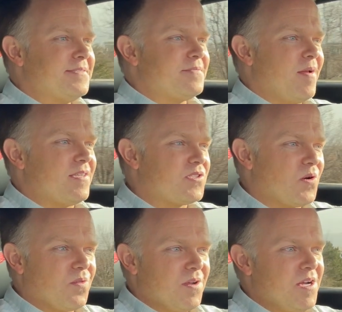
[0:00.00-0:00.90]
It
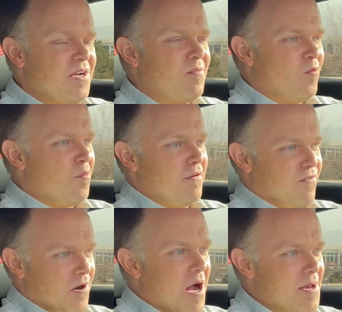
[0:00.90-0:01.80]
certainly won't be
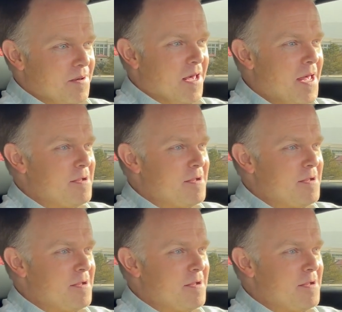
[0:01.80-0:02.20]
forgotten.